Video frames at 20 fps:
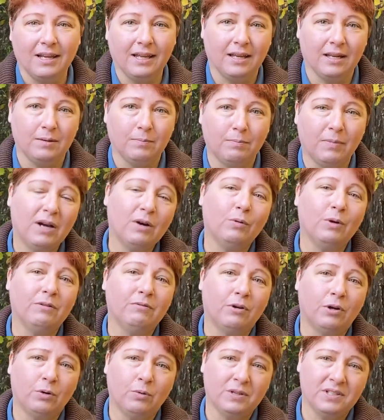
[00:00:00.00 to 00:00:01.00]
and but we've
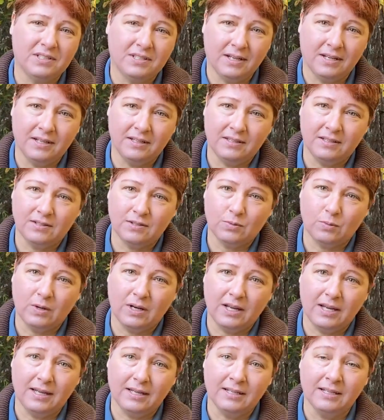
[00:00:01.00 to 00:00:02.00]
always done it this
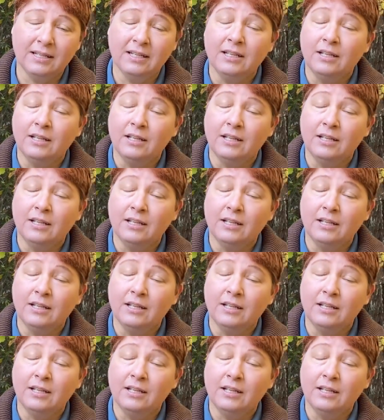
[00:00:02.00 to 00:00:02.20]
way, and